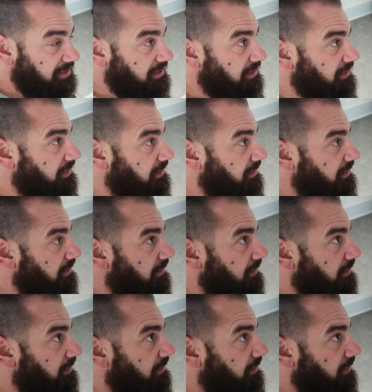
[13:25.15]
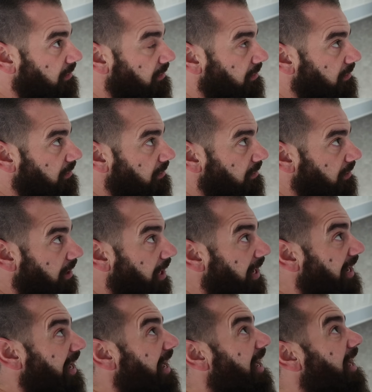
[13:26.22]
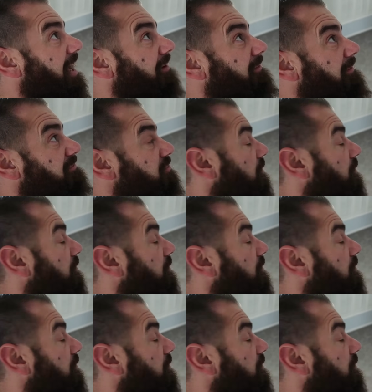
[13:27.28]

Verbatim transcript: I have. I've